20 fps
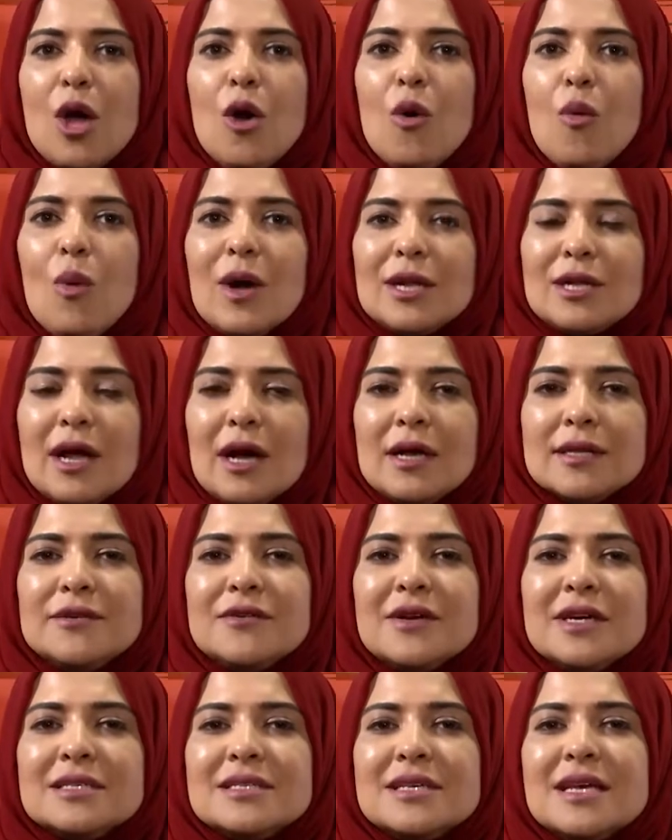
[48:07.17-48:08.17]
What
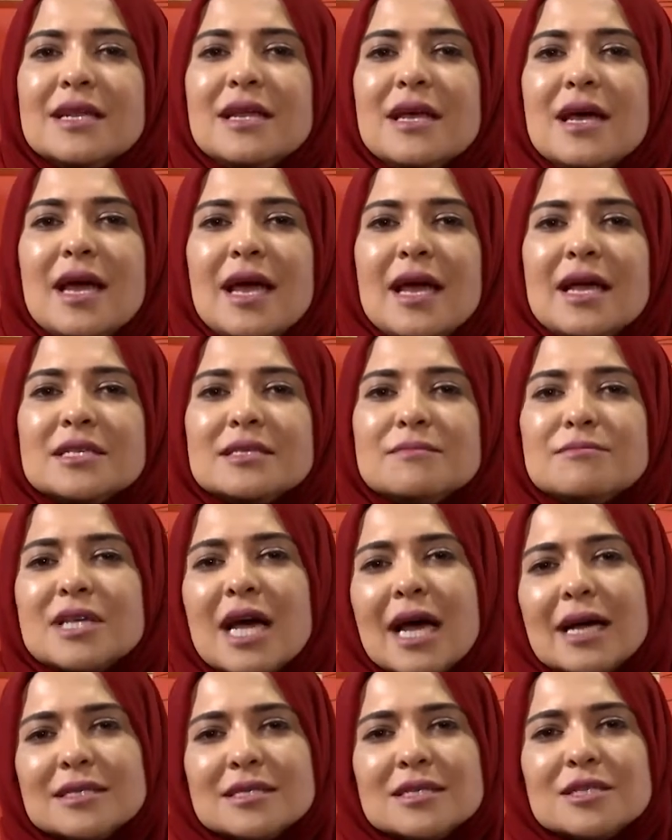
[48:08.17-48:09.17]
Nadira said is,
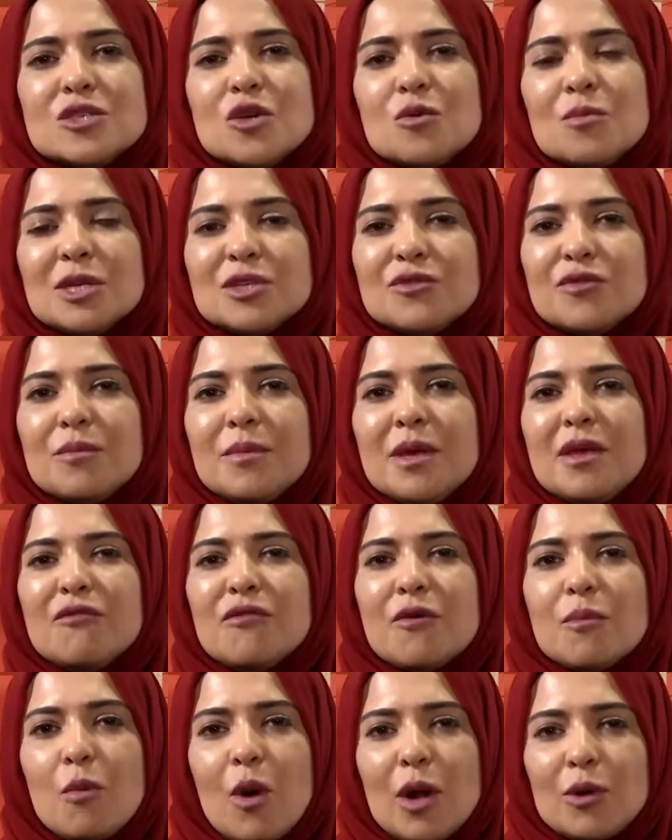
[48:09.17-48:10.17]
ties in so much for me
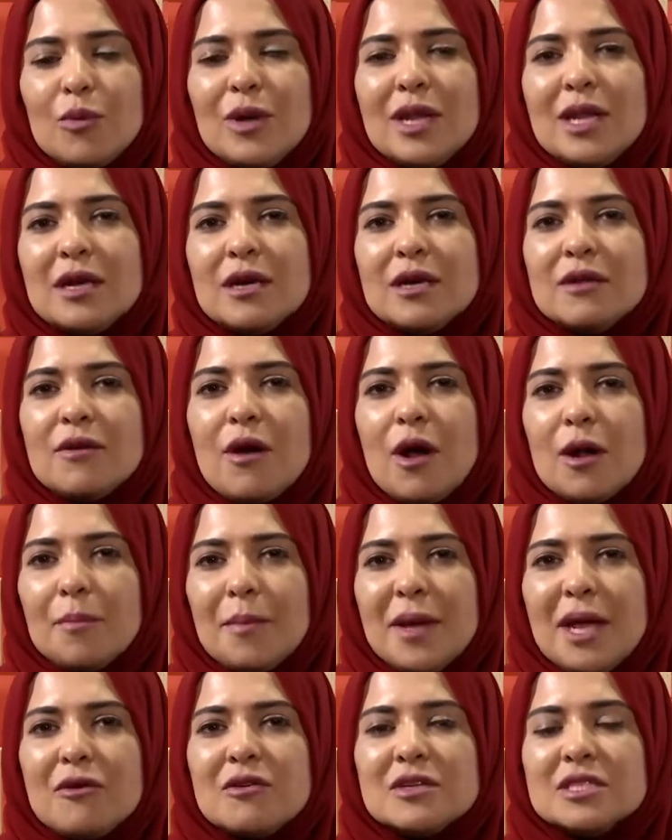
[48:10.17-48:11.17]
from what we learn on
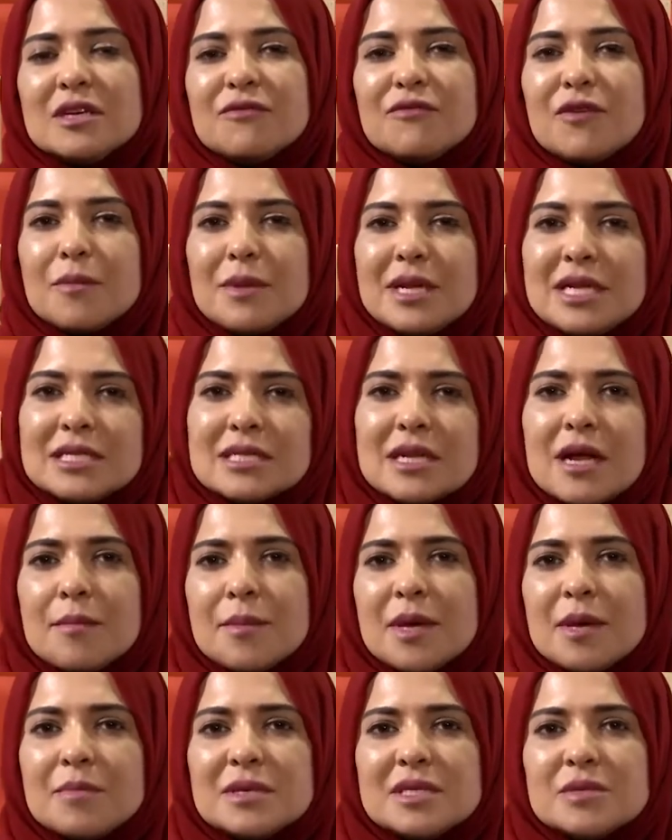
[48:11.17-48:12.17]
parenting from an
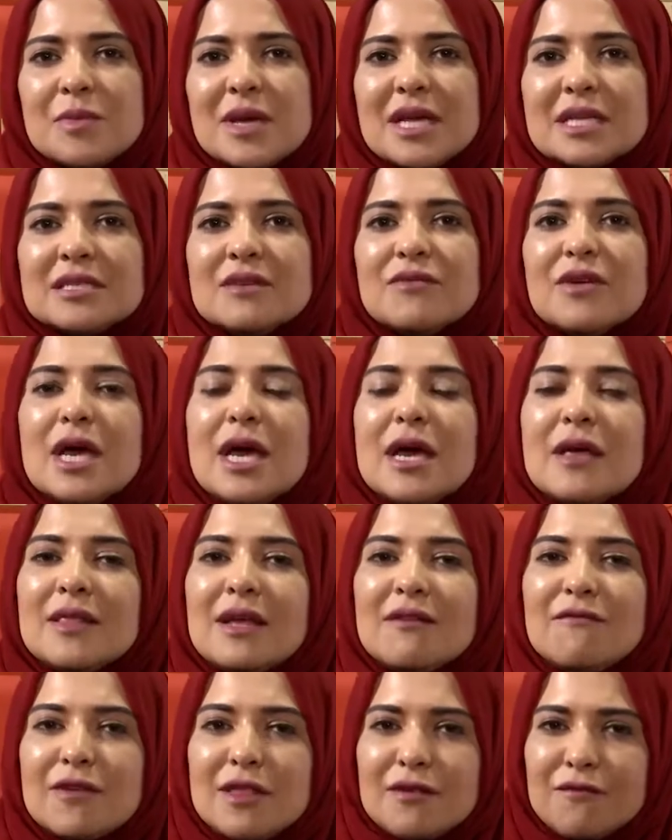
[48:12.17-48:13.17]
Islamic perspective that
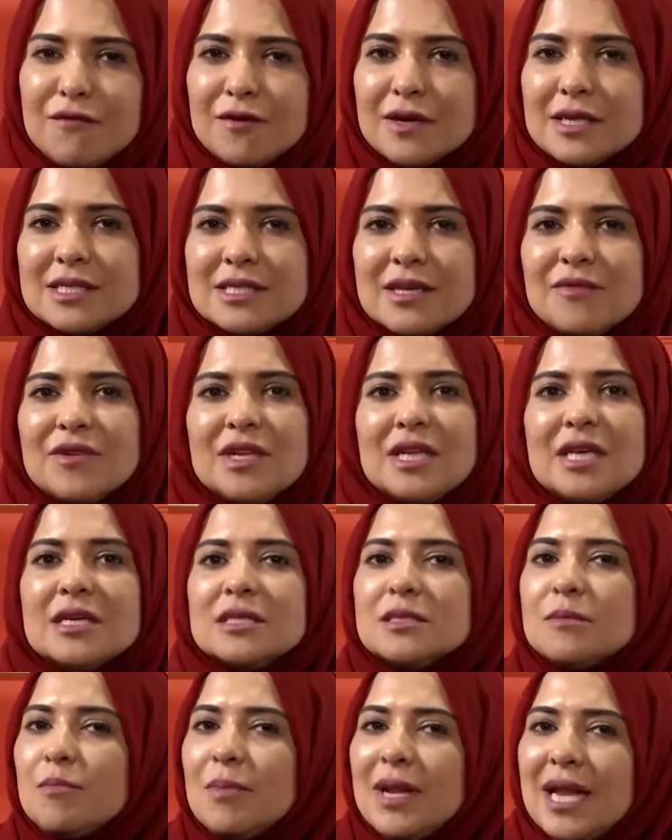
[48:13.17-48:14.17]
for the first seven years,
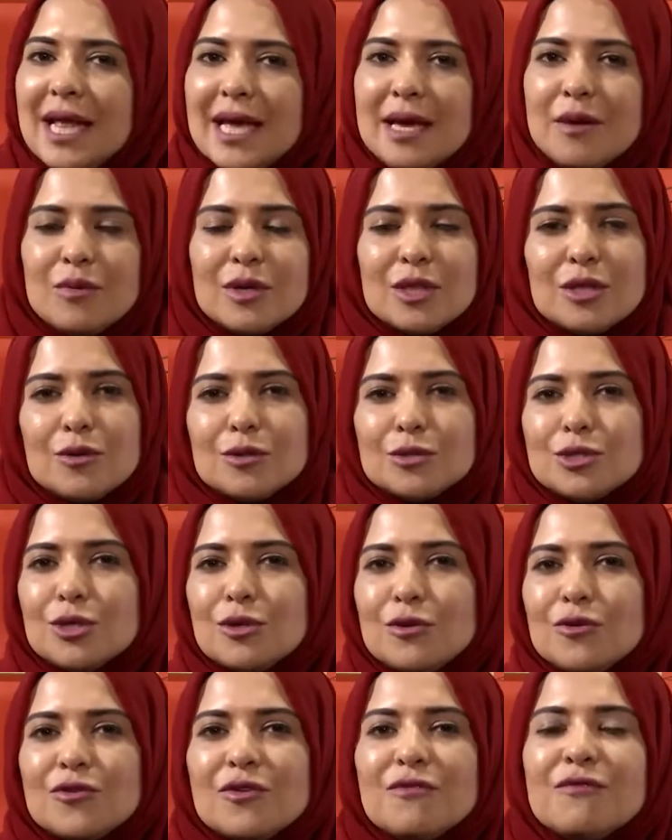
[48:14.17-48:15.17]
play with your
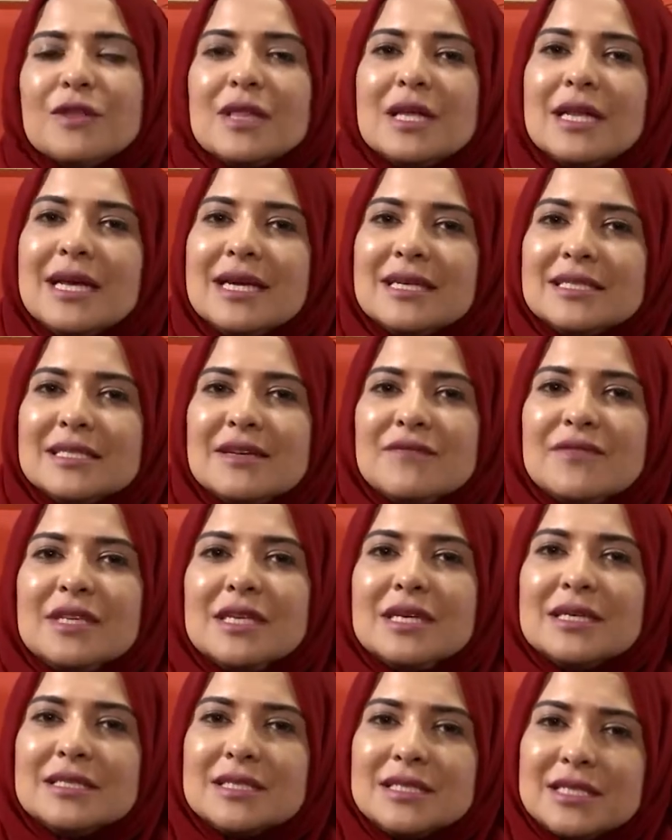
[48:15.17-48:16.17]
children. For the next seven
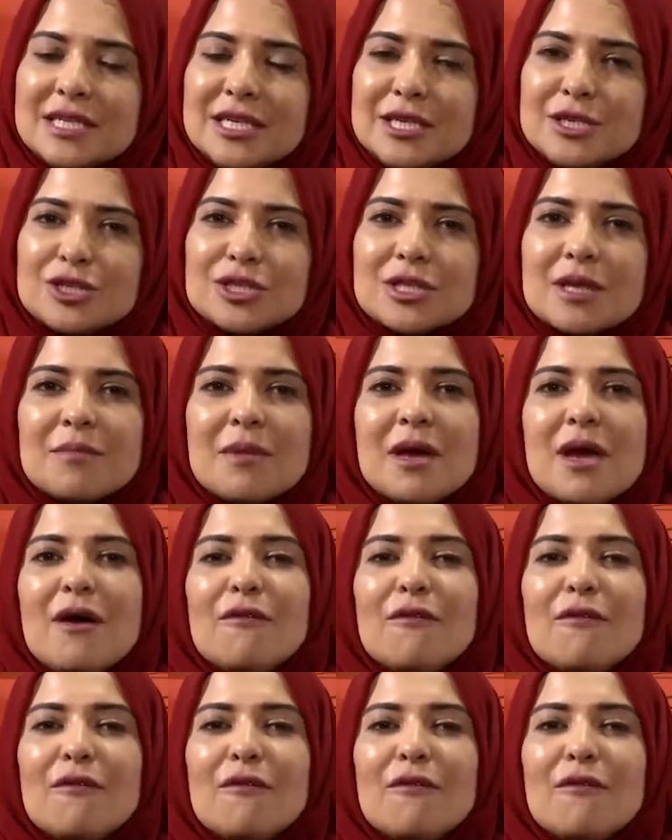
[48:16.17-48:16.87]
years, teach them.